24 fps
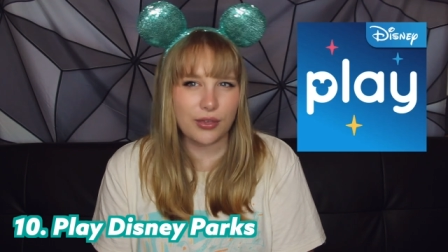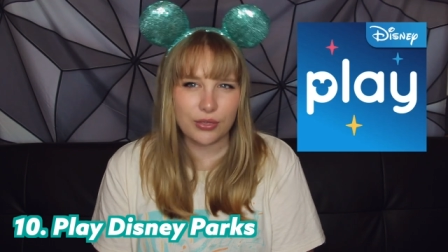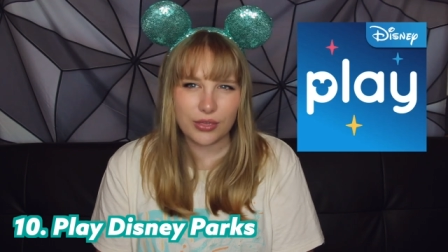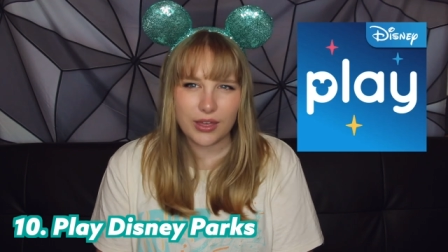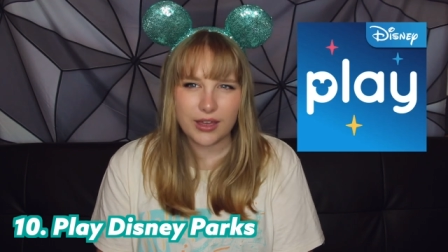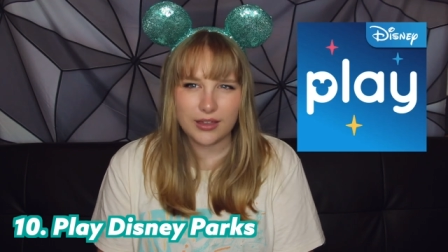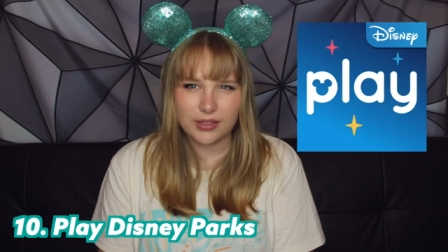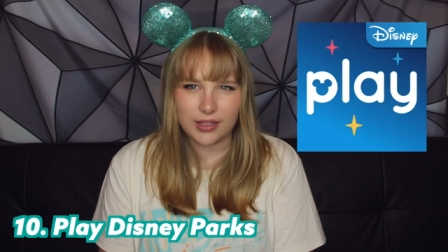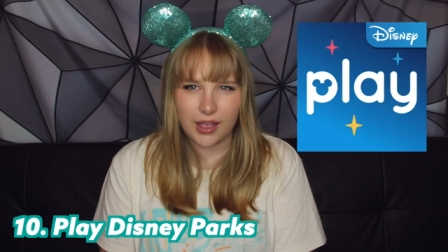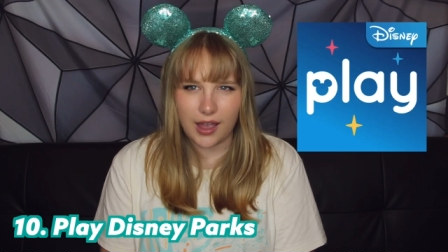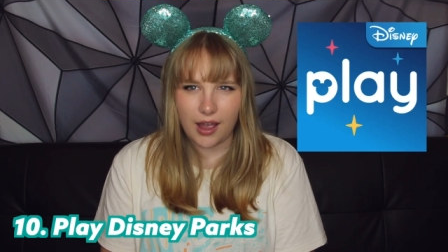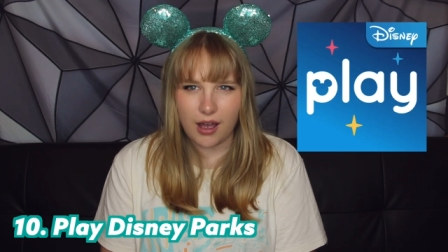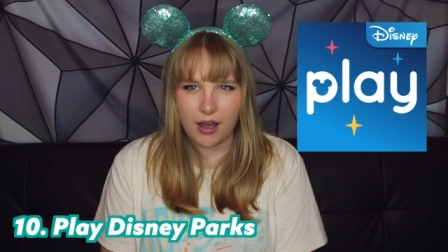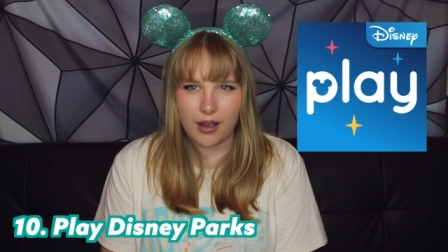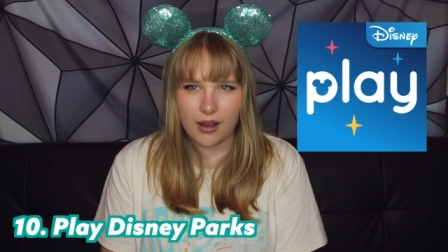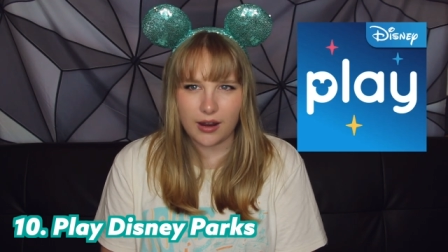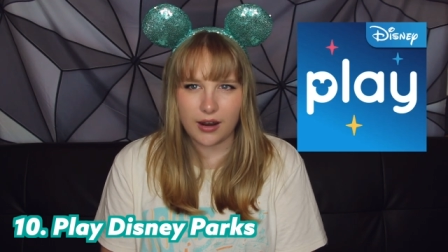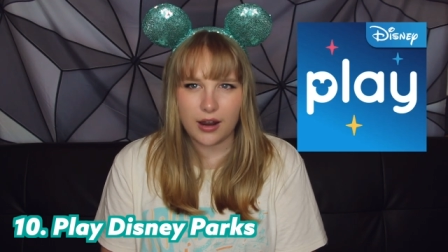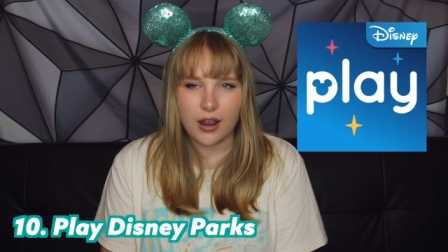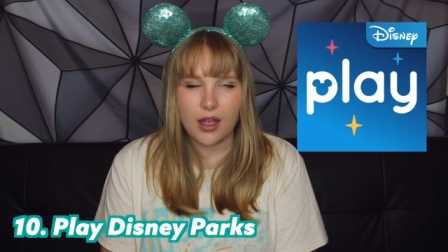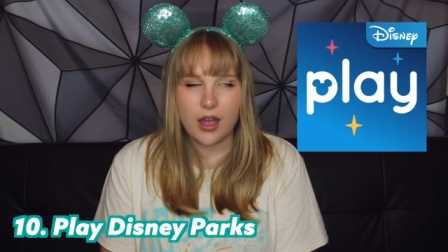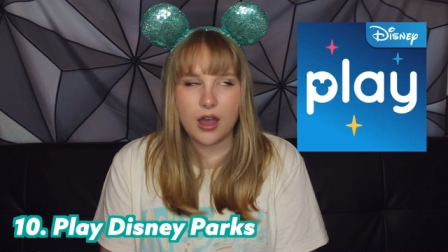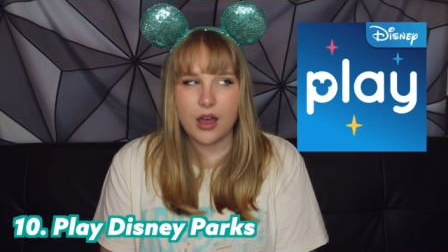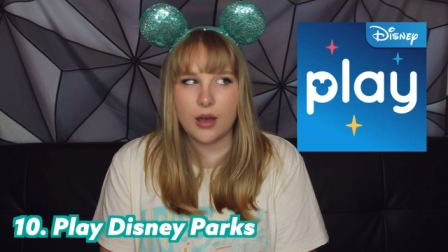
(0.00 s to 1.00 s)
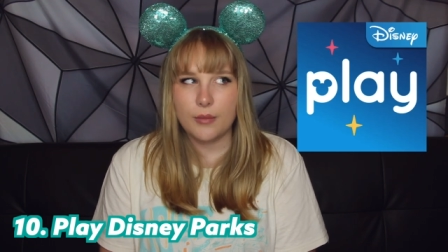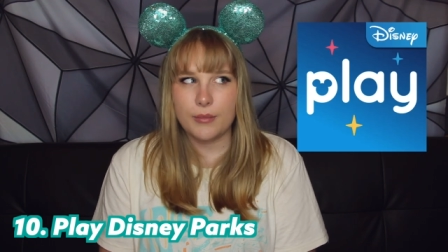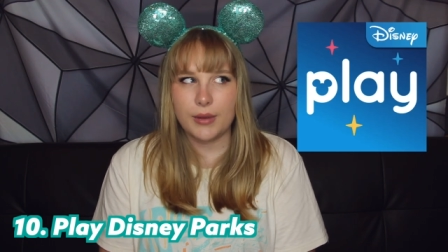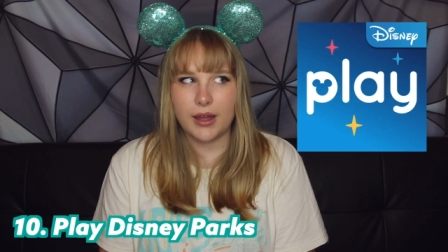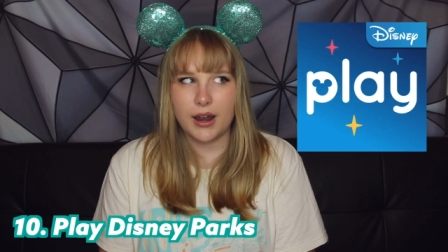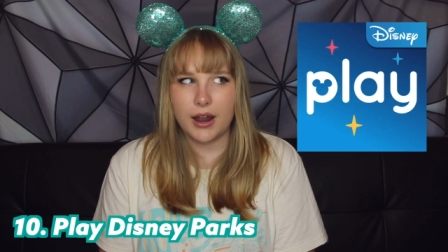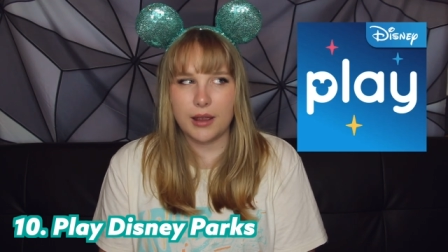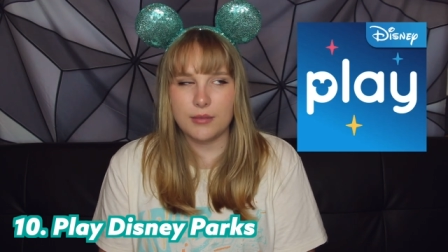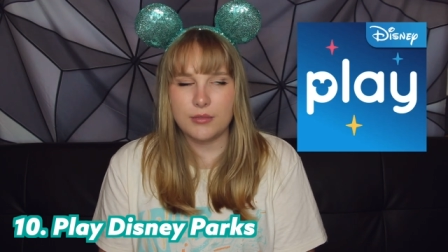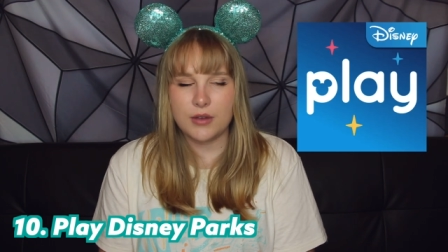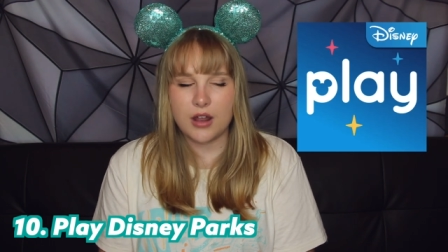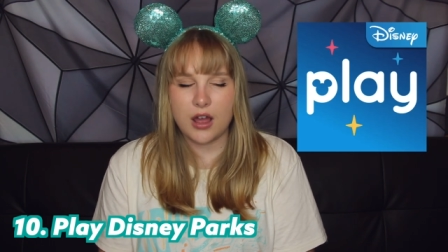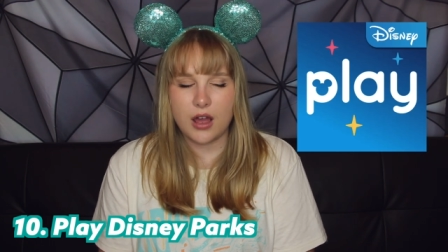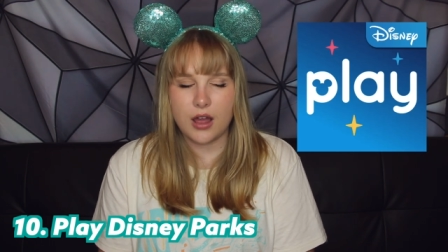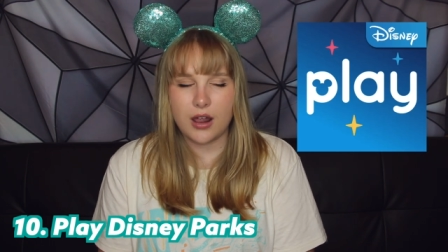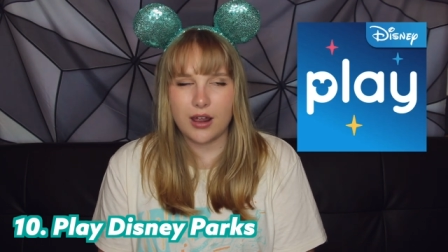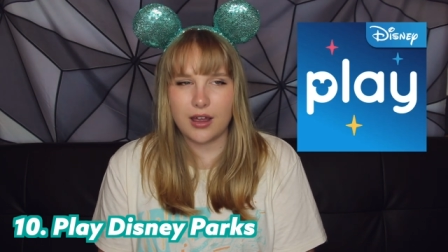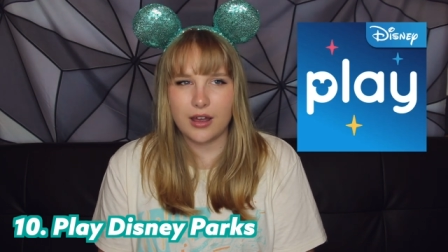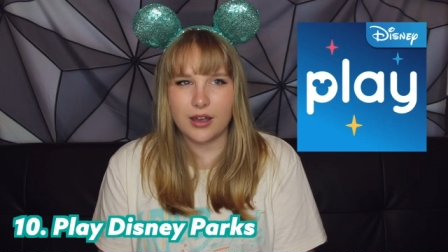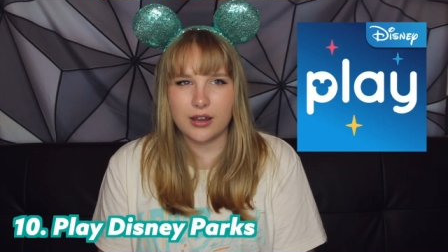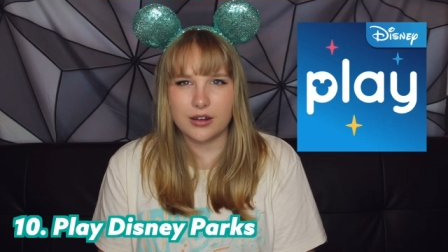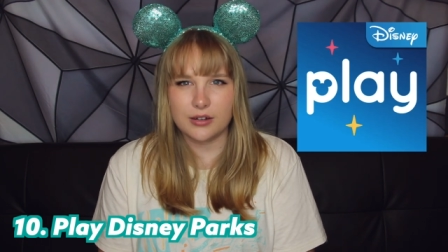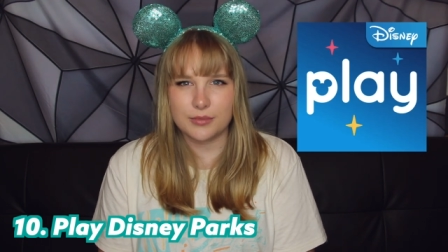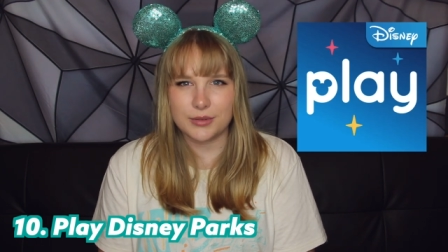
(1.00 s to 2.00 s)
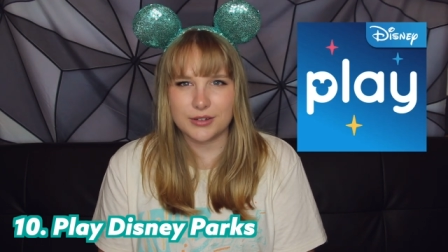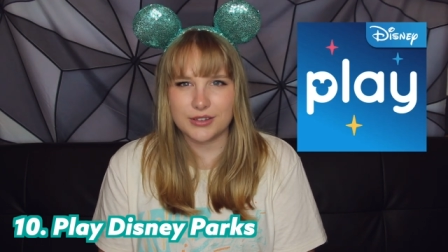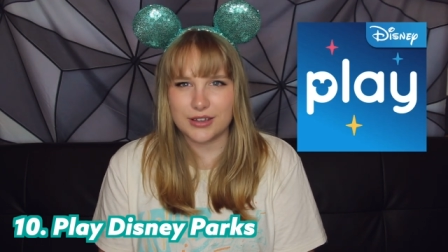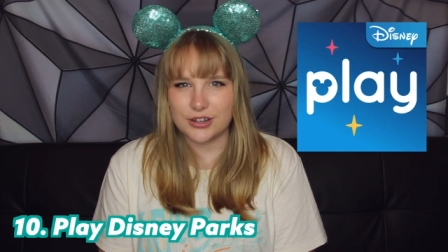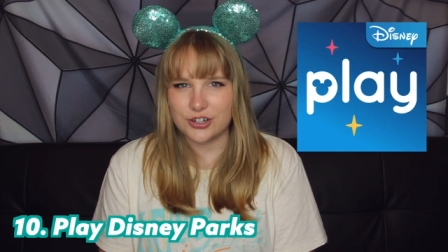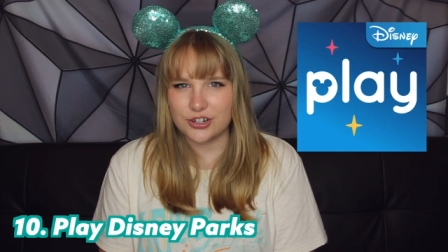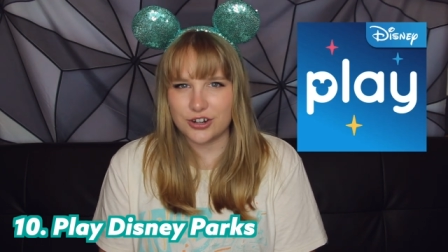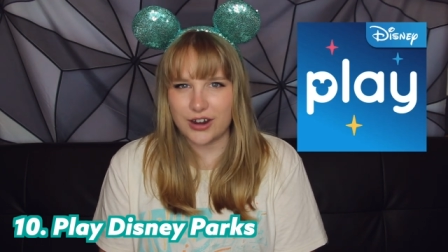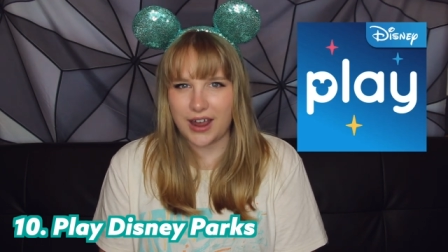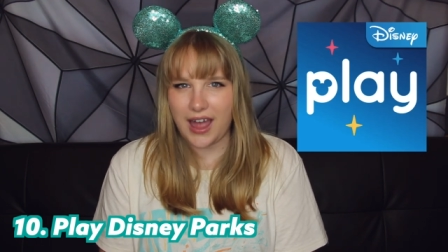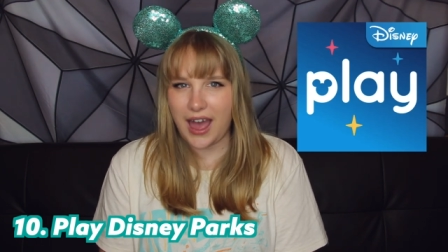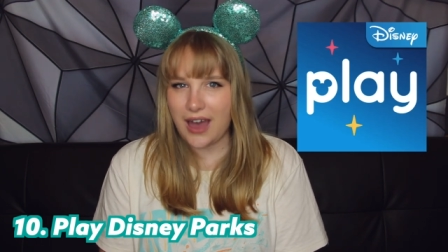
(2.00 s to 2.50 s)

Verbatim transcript: I think they are, but I'm not 100% sure.